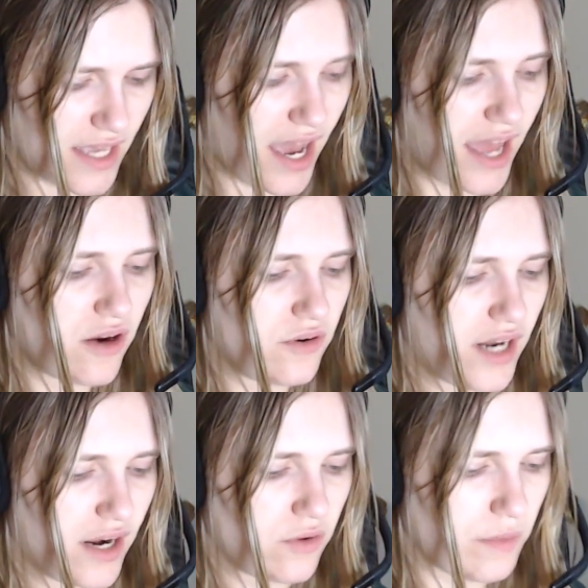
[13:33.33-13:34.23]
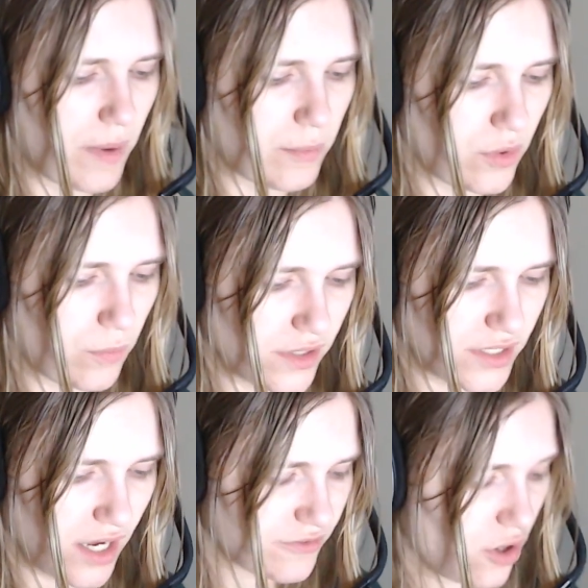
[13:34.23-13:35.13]
Yeah, I don't remember it well
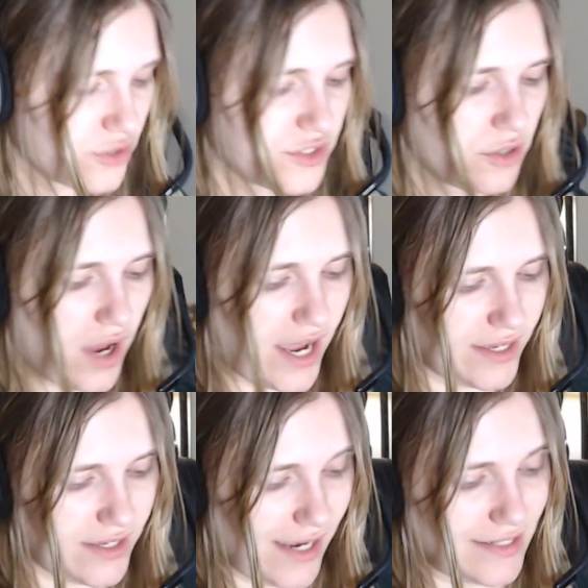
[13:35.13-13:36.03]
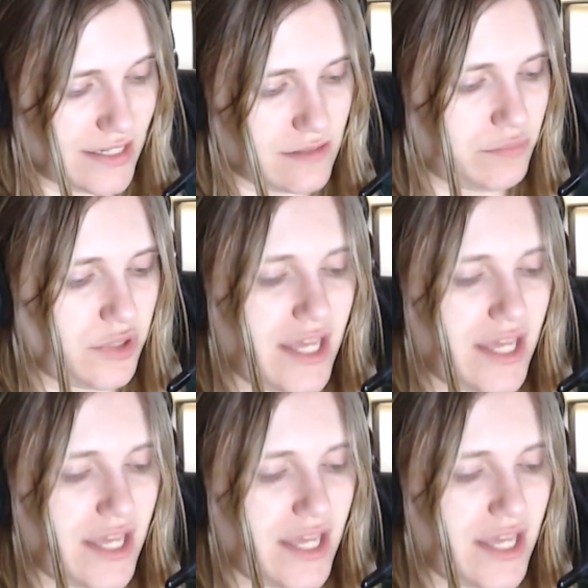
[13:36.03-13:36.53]
enough. Also, I didn't